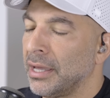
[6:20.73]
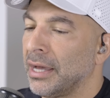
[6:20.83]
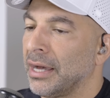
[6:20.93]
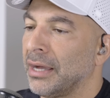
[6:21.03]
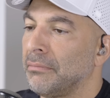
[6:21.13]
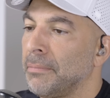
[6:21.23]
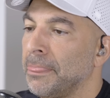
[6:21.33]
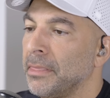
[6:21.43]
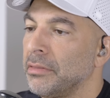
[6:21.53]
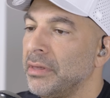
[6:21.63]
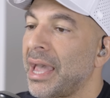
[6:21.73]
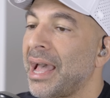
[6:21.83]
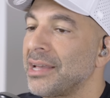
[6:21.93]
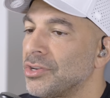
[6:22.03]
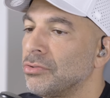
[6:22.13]
Um, the
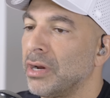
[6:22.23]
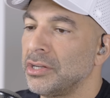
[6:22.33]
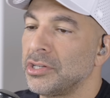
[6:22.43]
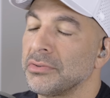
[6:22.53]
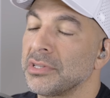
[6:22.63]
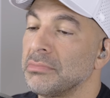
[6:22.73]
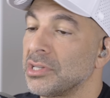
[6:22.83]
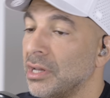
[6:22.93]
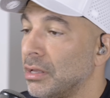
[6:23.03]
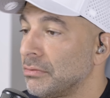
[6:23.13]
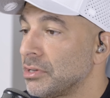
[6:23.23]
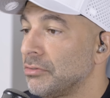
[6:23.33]
hazard ratios themselves